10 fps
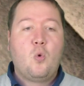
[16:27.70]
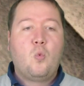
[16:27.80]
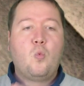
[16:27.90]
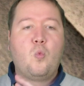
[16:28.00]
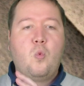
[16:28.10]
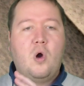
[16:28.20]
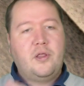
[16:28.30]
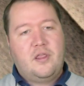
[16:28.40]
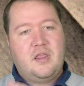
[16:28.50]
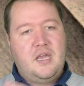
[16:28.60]

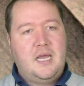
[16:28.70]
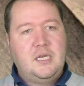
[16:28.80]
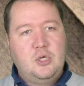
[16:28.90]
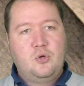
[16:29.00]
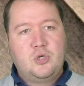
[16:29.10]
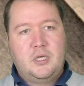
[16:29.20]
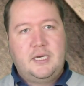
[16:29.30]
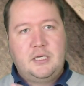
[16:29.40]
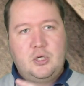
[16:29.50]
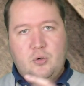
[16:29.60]
What they're
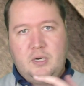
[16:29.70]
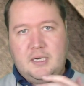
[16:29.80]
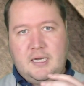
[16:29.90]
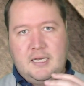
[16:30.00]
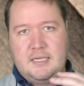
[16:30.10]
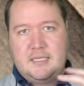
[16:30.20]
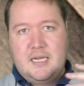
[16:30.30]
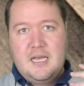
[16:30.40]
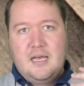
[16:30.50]
usually doing is